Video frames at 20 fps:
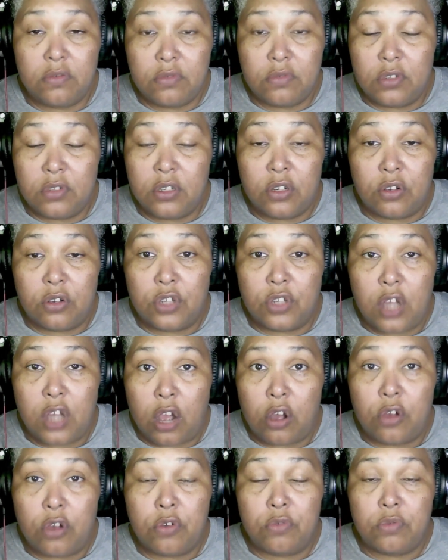you know,
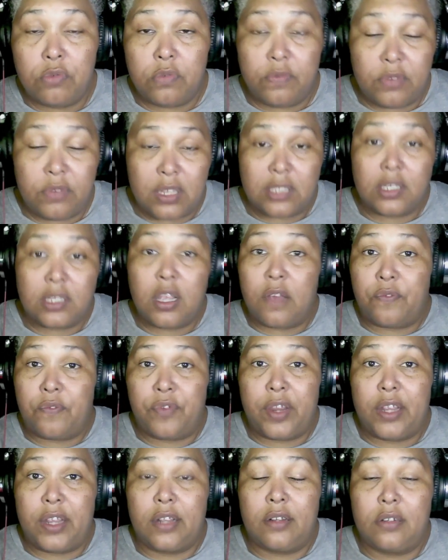now
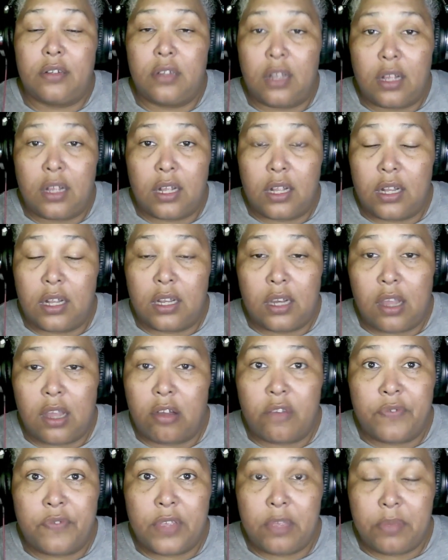discovering
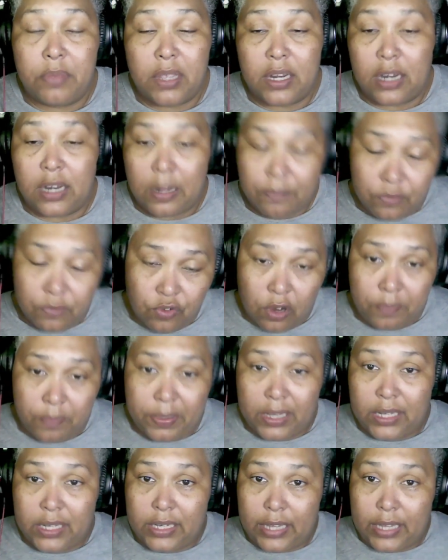Lara Fabian, and I'm
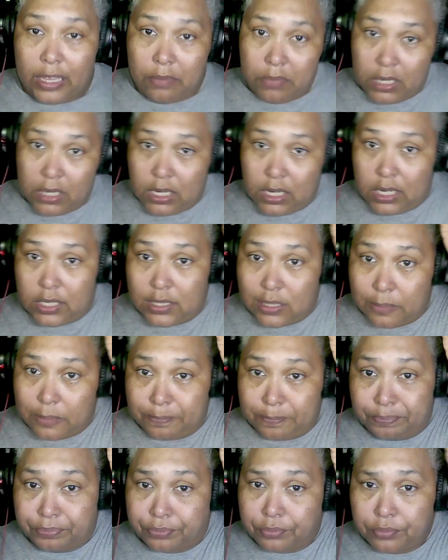dropping a name because
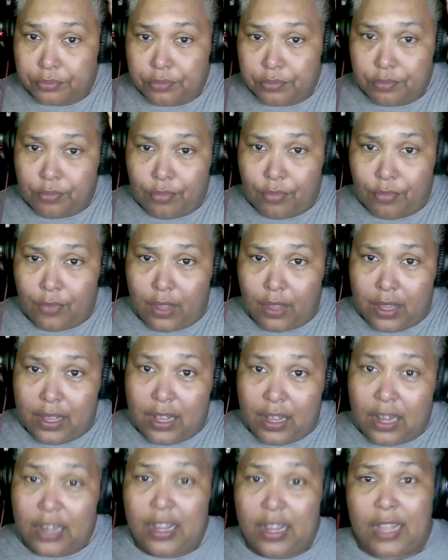
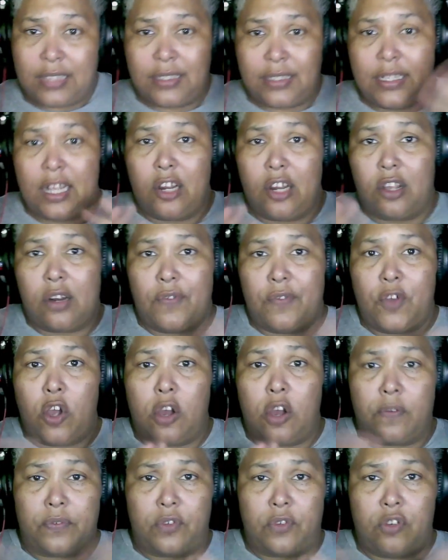I see a lot of
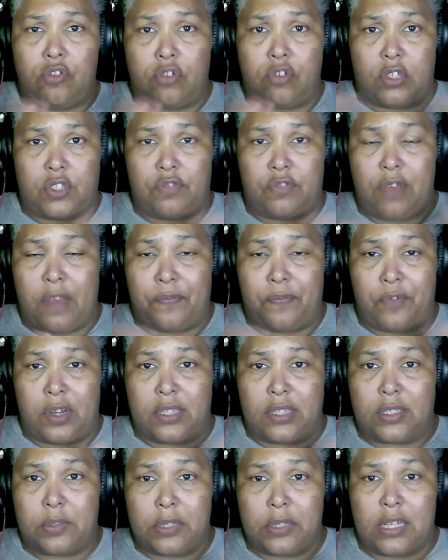cross
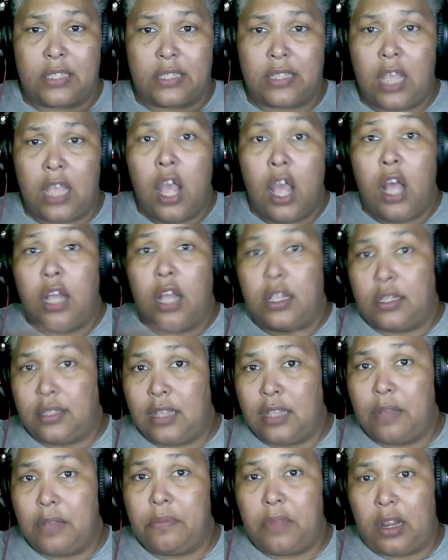reference, because
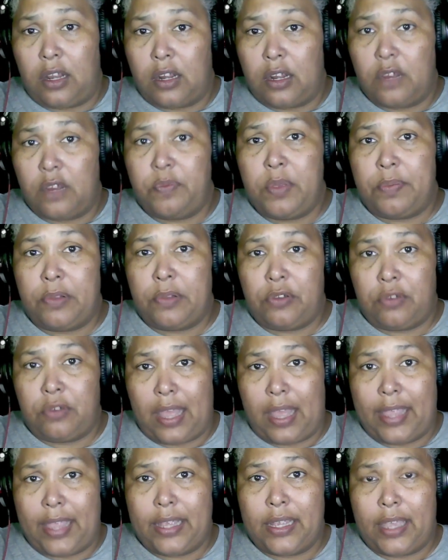a lot of people who
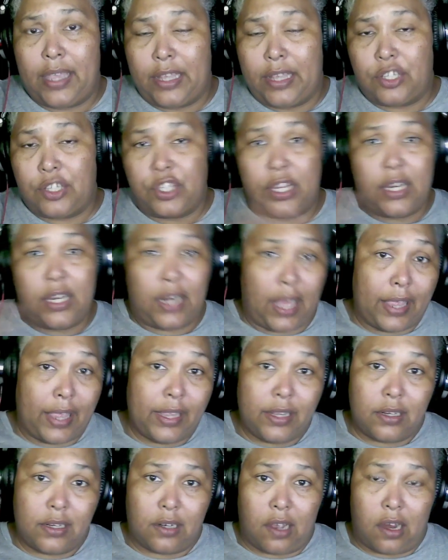like AJ
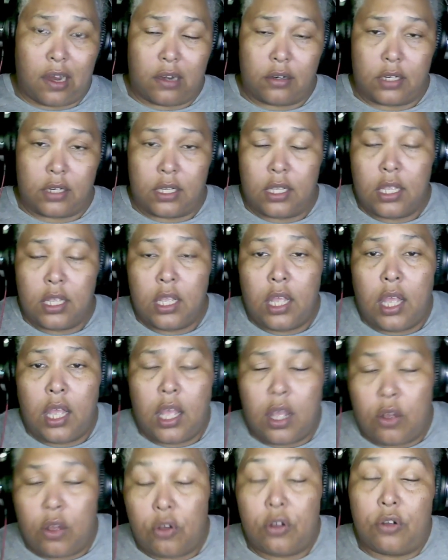like Lara
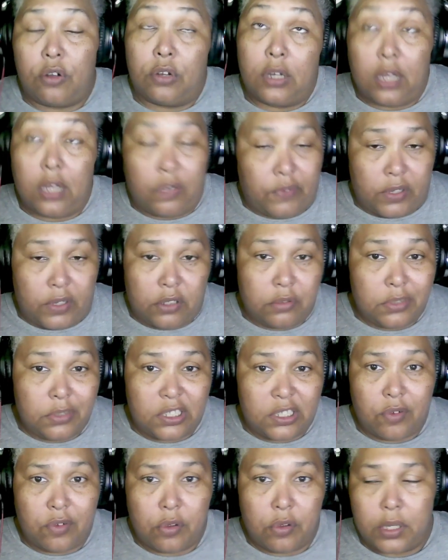or Lover,
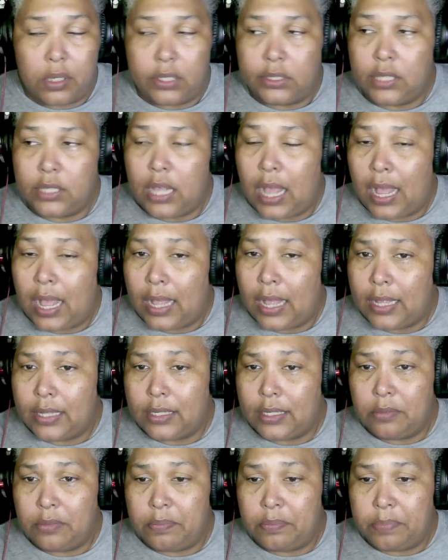whichever one,
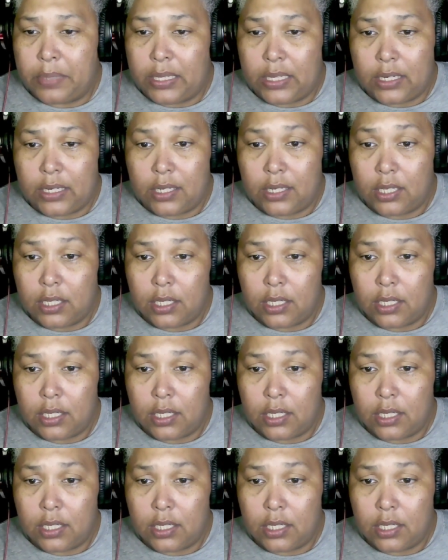but